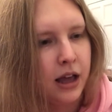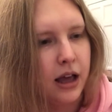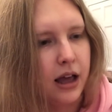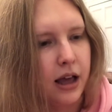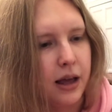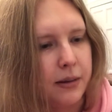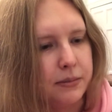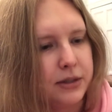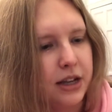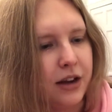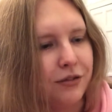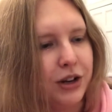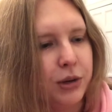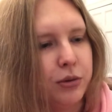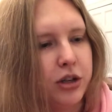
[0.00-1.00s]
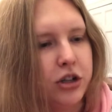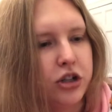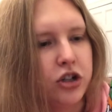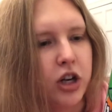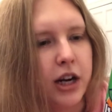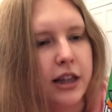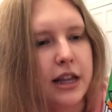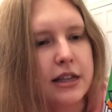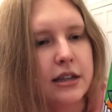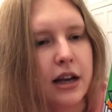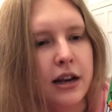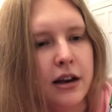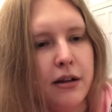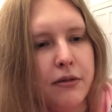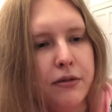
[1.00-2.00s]
So yeah, I really wanted to try this.
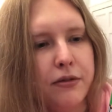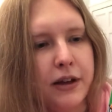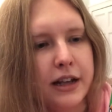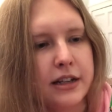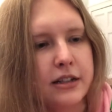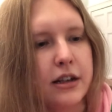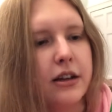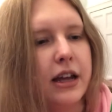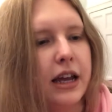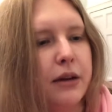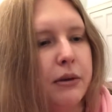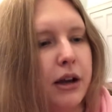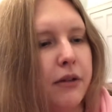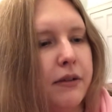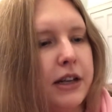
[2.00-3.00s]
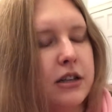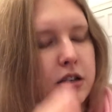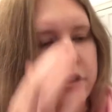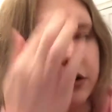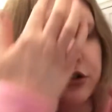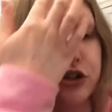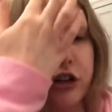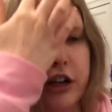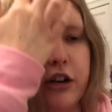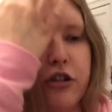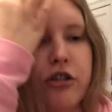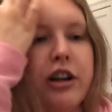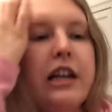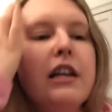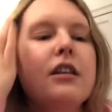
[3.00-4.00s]
I love Fanta. Oh yeah, here we go. Fanta soft drink,
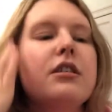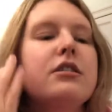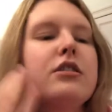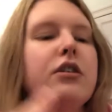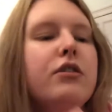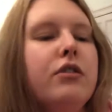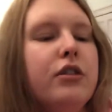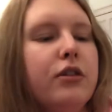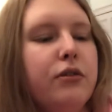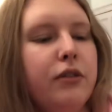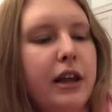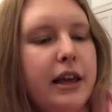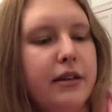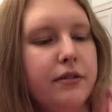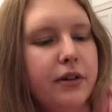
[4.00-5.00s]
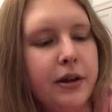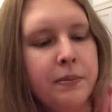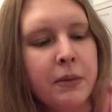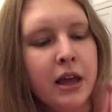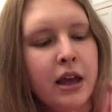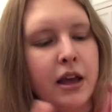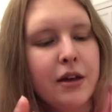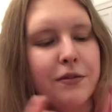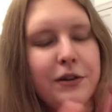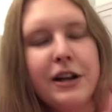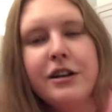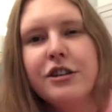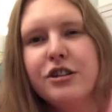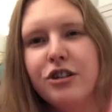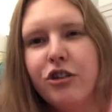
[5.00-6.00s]
green soda flavor.
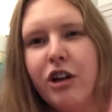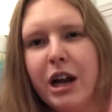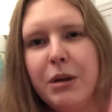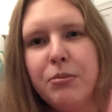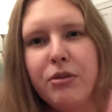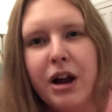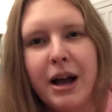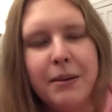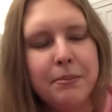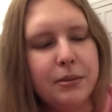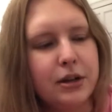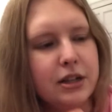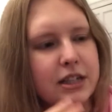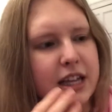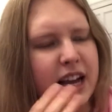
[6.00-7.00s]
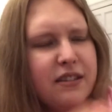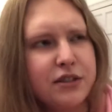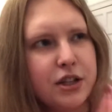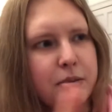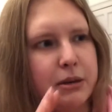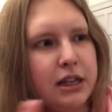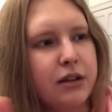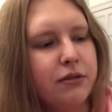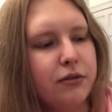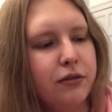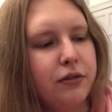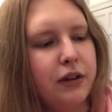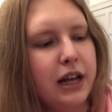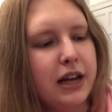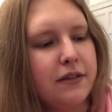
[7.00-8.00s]
Fanta's a great brand because they have so many
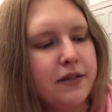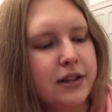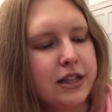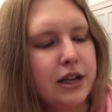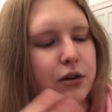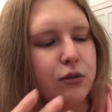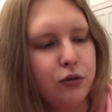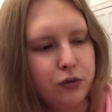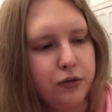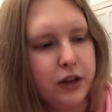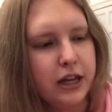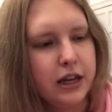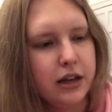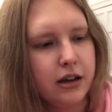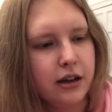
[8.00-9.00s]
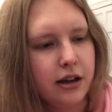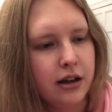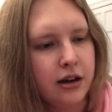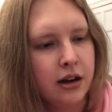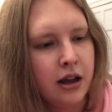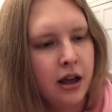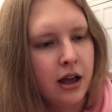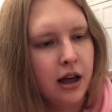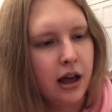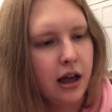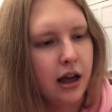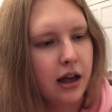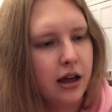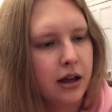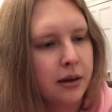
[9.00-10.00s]
different flavors. They're all vegan.
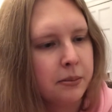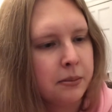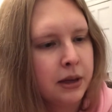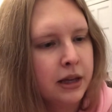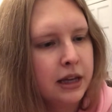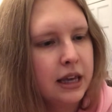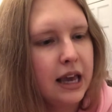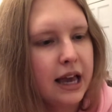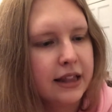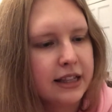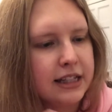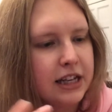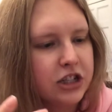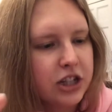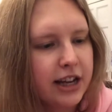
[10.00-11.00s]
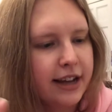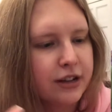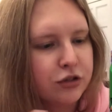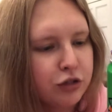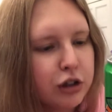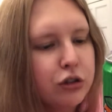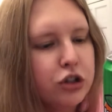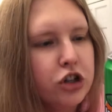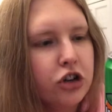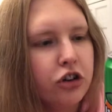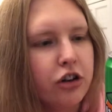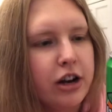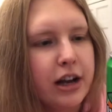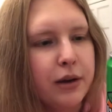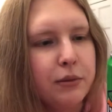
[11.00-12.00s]
Yeah, and this actually has real
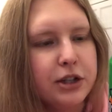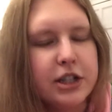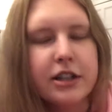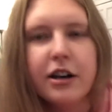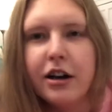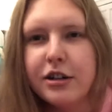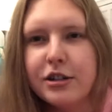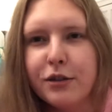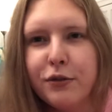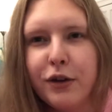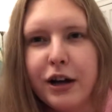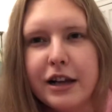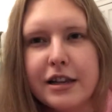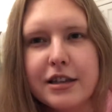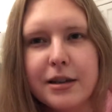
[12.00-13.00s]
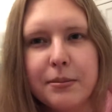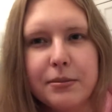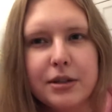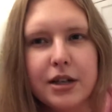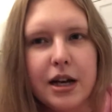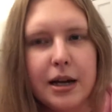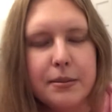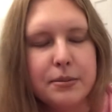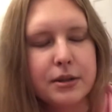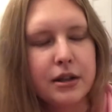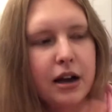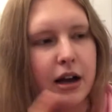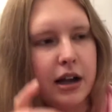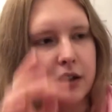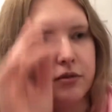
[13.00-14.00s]
sugar in it, which is hard to find sometimes.
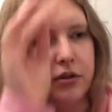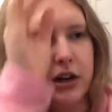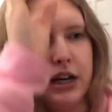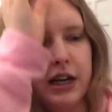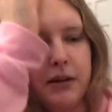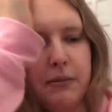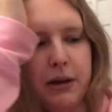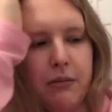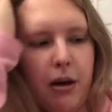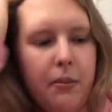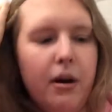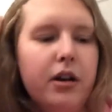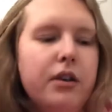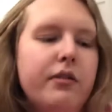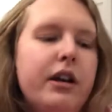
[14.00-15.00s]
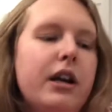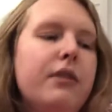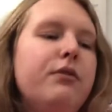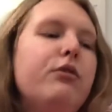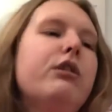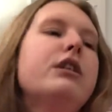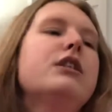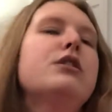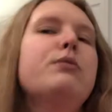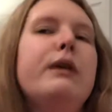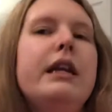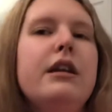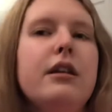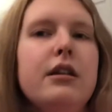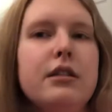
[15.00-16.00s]
Me and my partner really avoid
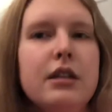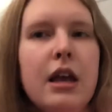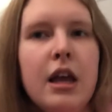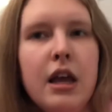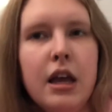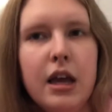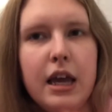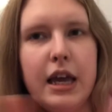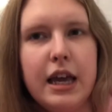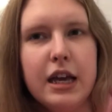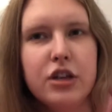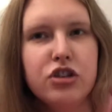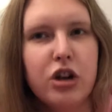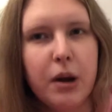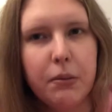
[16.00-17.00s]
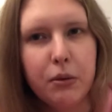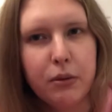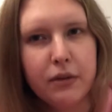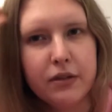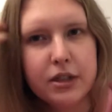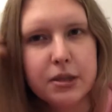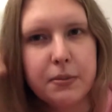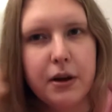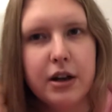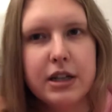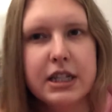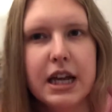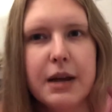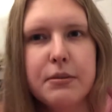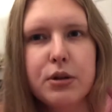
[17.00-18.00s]
sweeteners. He has trouble with
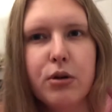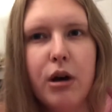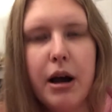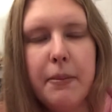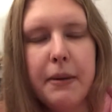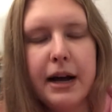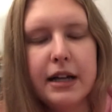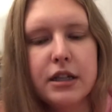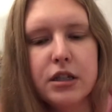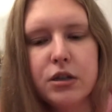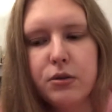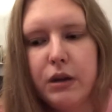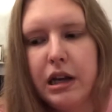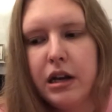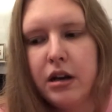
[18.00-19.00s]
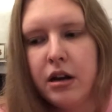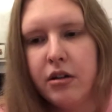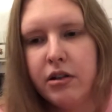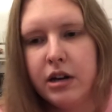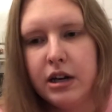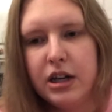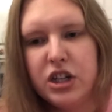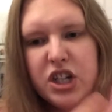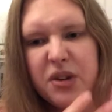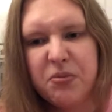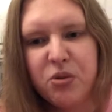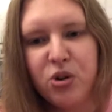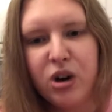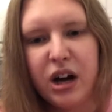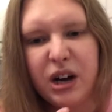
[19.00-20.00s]
aspartame, it's quite a bad sweetener, and in
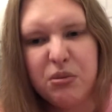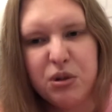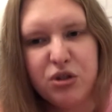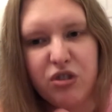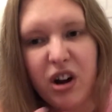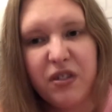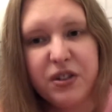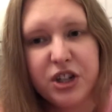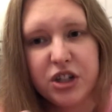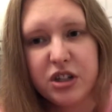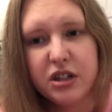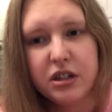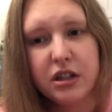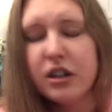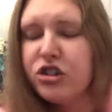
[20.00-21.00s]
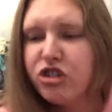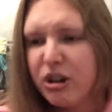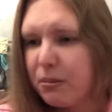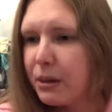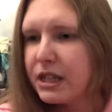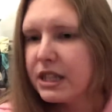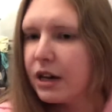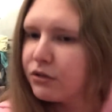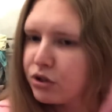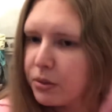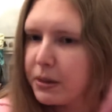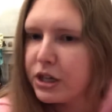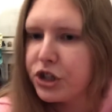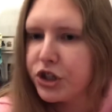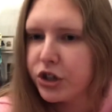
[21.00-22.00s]
general I would rather just treat myself to
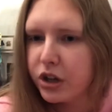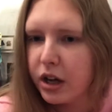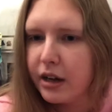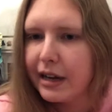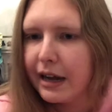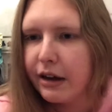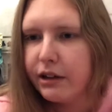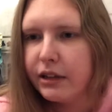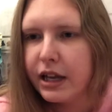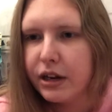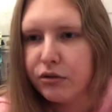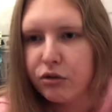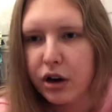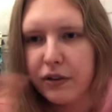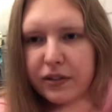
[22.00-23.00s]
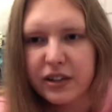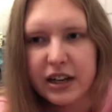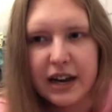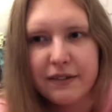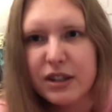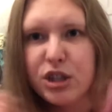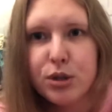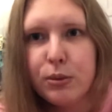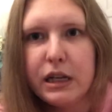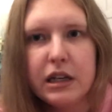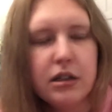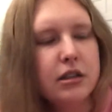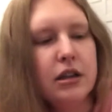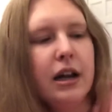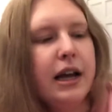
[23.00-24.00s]
a bit of sugar now and then rather than having
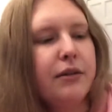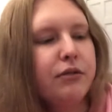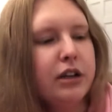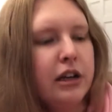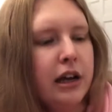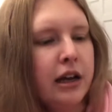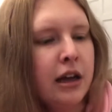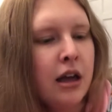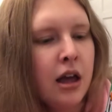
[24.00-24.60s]
sweeteners like every day.